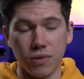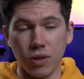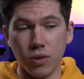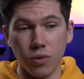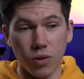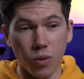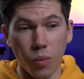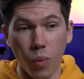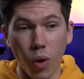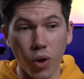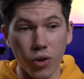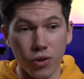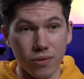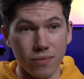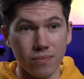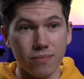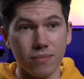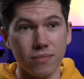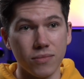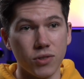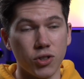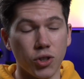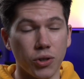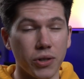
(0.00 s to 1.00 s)
the one
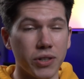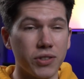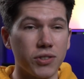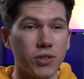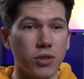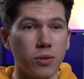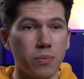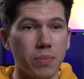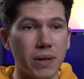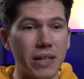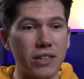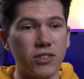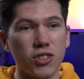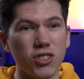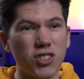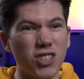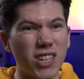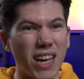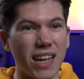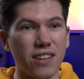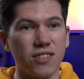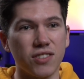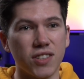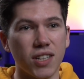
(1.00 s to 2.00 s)
choice could be just to
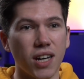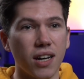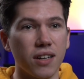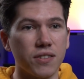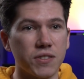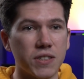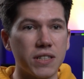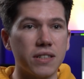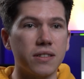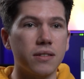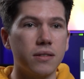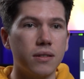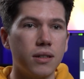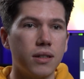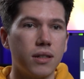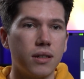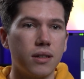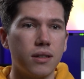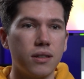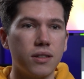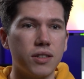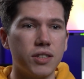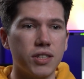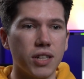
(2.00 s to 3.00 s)
get started.
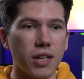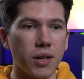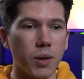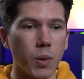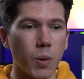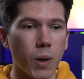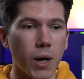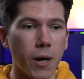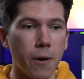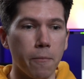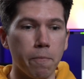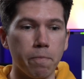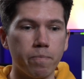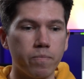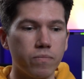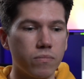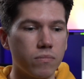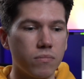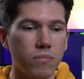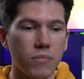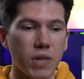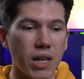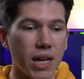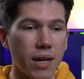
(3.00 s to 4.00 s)
So
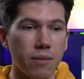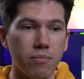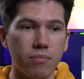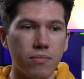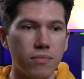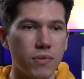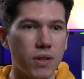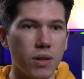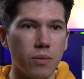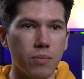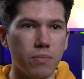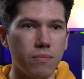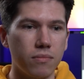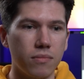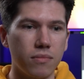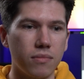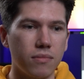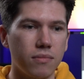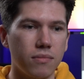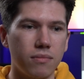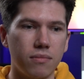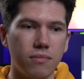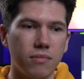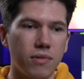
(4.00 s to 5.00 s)
yeah,
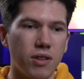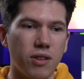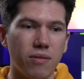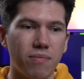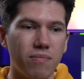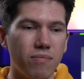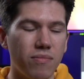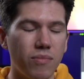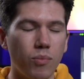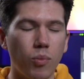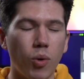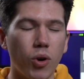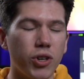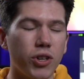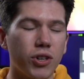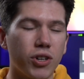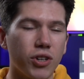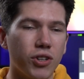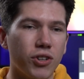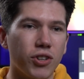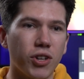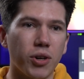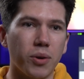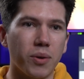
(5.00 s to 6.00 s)
what you
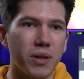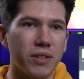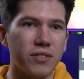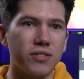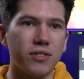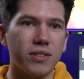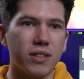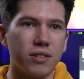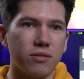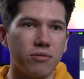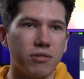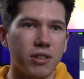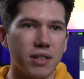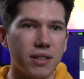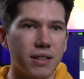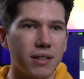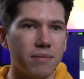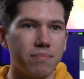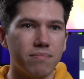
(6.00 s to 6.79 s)
can do is really